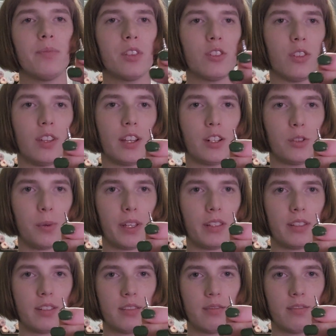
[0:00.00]
So they
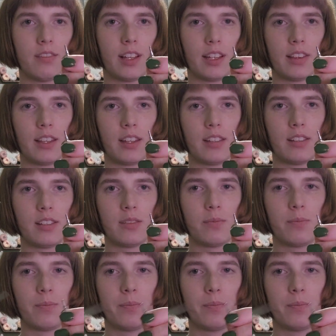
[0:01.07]
untwist like this.